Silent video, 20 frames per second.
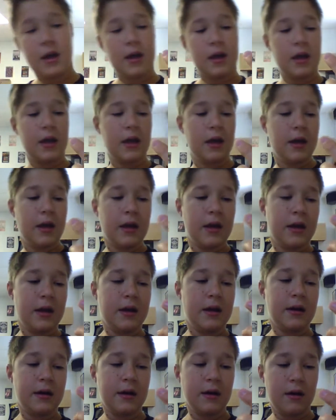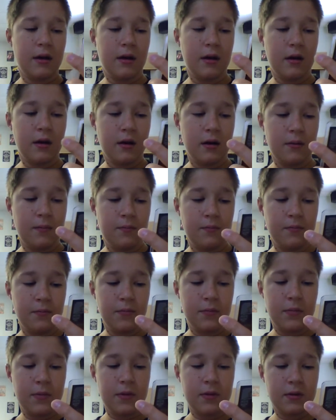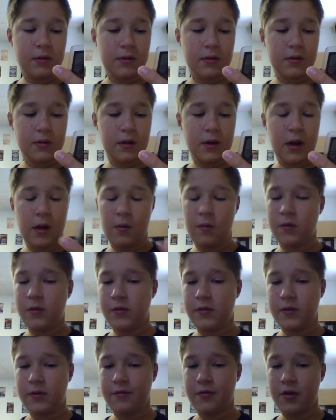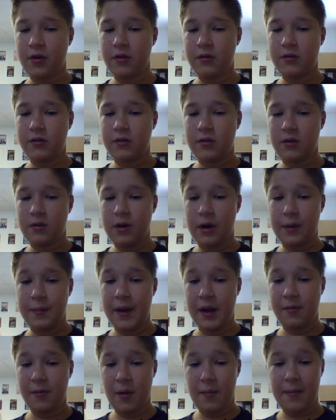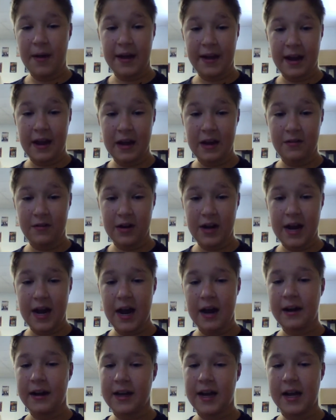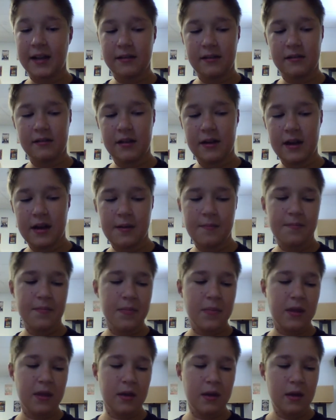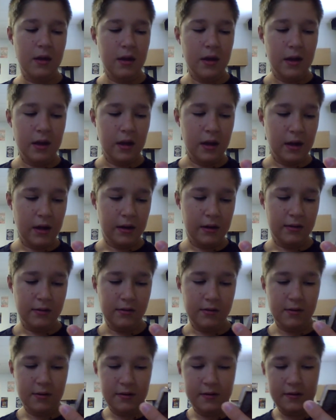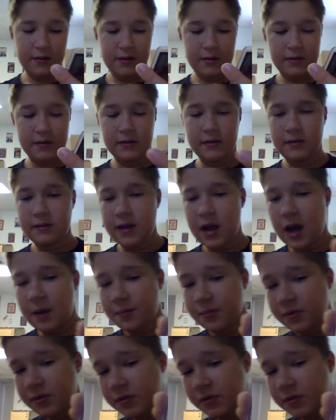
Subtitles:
And it was the first baseball pack I ever got, and I got this in it. And you can see it says Topps